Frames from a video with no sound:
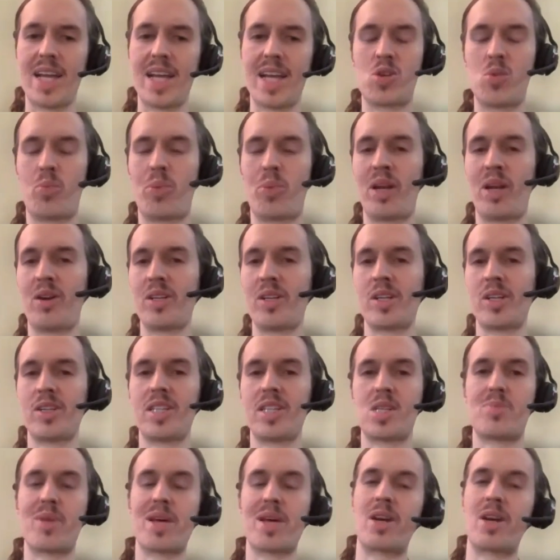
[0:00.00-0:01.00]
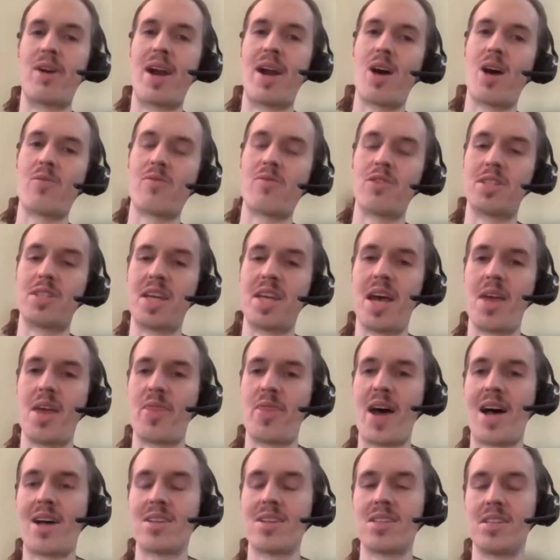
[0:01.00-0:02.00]
Lake Superior has been around for
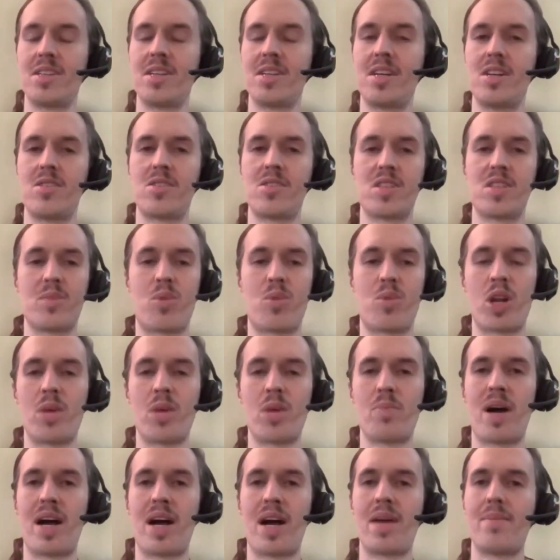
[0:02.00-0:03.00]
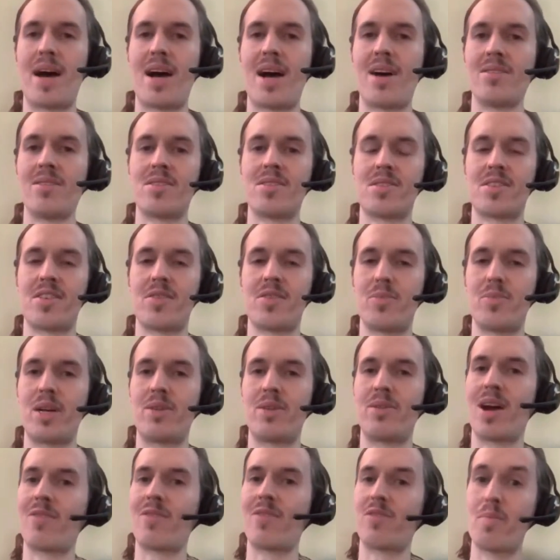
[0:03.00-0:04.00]
10,000 years. The Porcupine Mountains have
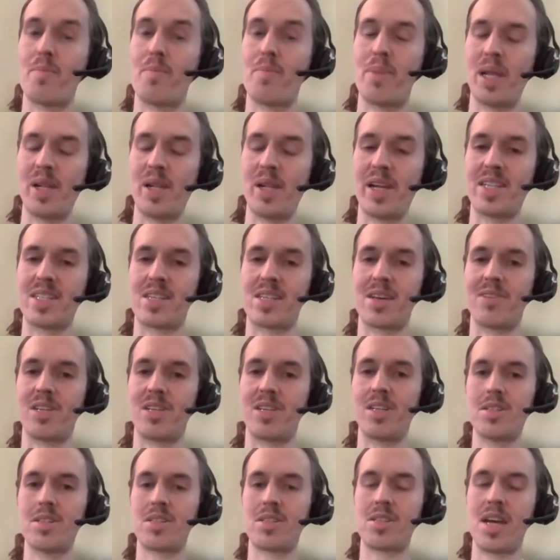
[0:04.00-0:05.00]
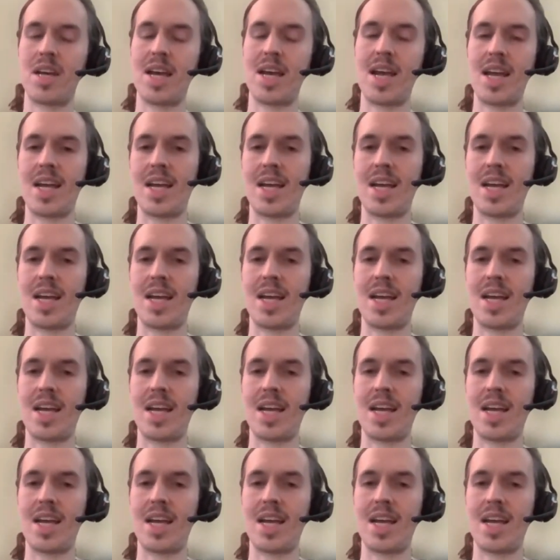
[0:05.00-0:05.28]
been around for billions of years.